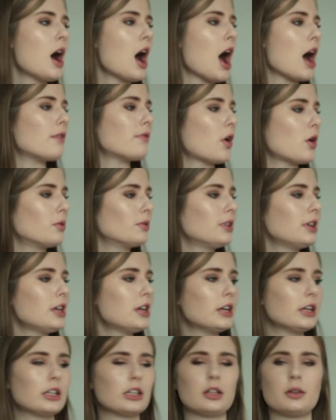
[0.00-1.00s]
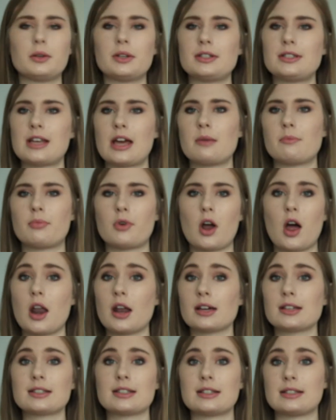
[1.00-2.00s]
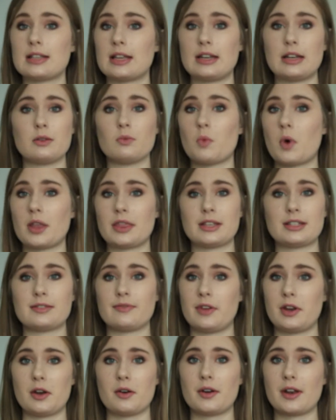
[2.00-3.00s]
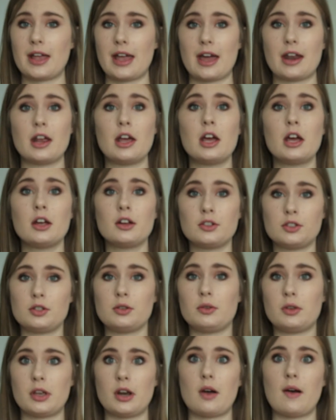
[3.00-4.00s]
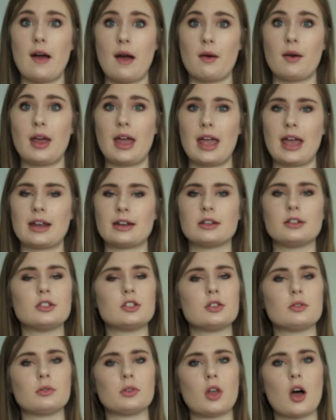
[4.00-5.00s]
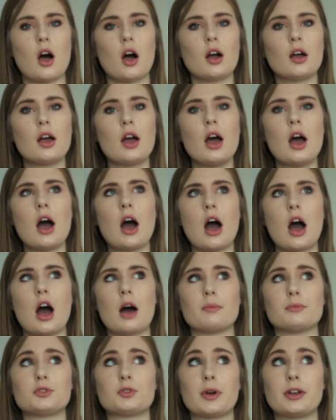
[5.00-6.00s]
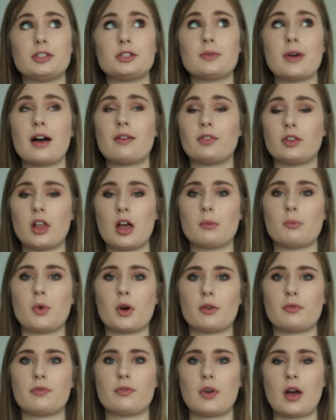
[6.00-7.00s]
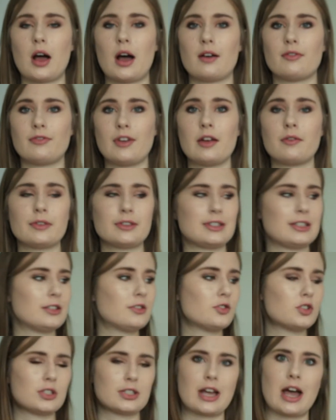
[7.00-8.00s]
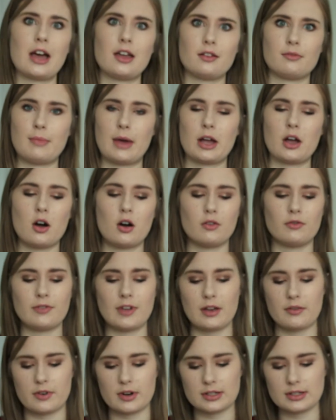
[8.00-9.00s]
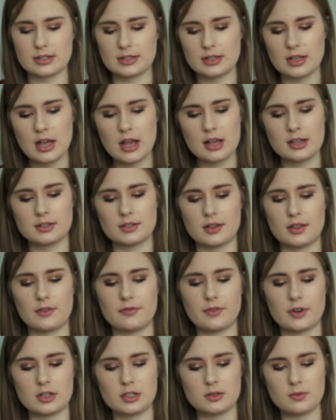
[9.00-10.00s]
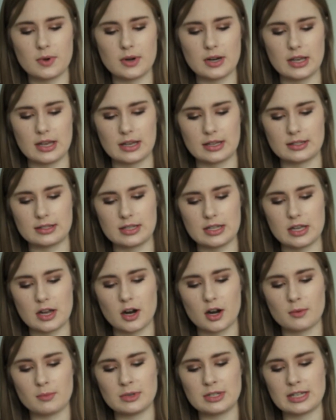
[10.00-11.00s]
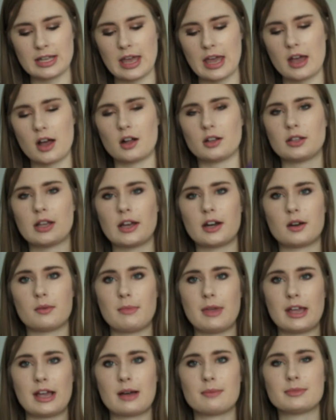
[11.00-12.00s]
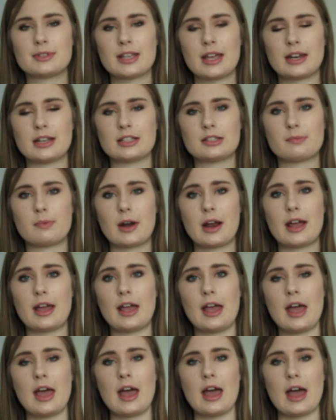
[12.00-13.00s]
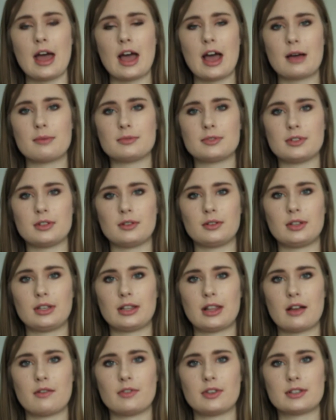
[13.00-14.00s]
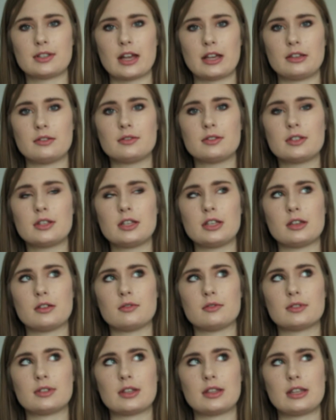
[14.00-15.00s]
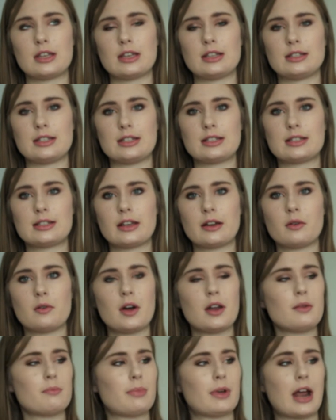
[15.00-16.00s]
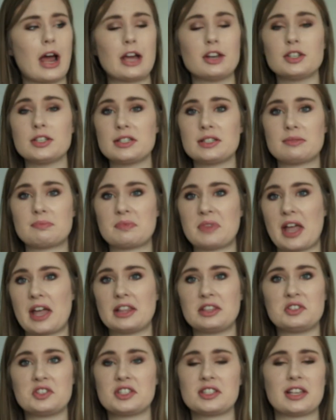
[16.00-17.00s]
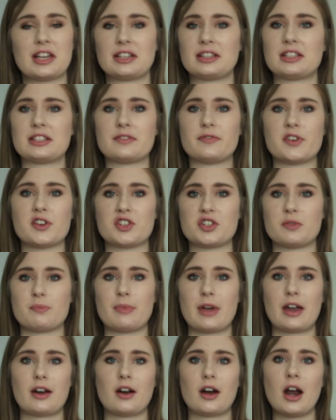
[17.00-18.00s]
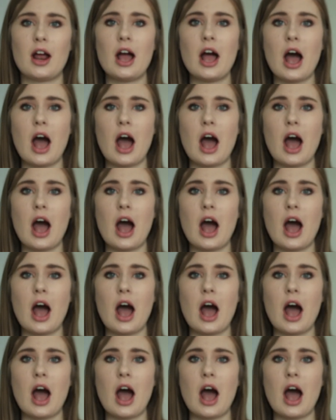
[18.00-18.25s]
I've only included 10 products because I didn't want this video to get too, you know, out of hand and too long. Um, so I do have a lot more uh, favorites. These are just kind of my cult favorites. So the first one is the Urban Decay All Nighter Makeup Setting Spray absolutely love this. I used to use the De-Slick one, but I just I just like this version better.